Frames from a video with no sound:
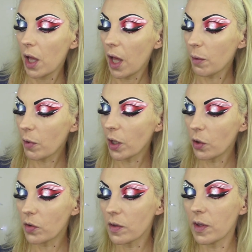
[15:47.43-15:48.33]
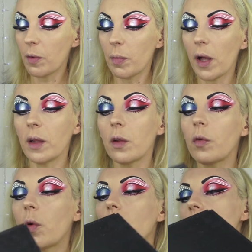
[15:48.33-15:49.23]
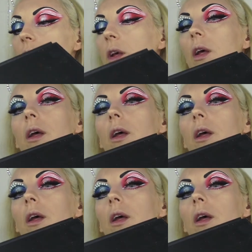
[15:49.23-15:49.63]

I'm going to use the same palette, of course.